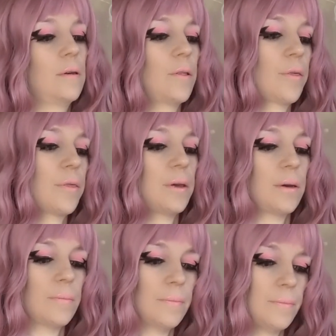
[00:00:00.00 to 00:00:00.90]
the
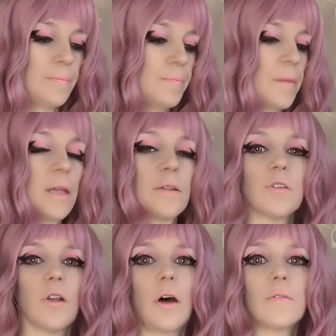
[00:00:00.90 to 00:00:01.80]
theme, and there's
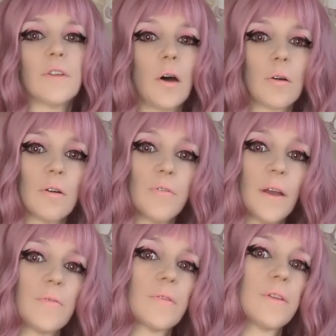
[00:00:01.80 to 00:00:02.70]
a lot of Sakura
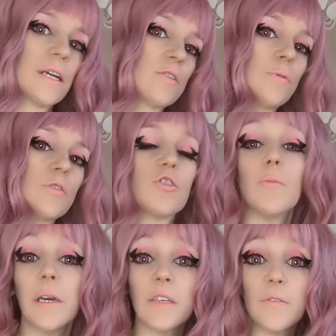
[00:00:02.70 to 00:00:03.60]
flavored things, which to
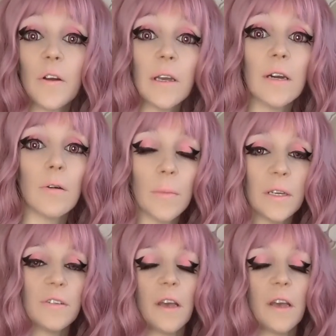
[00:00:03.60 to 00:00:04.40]
me is very hit or miss.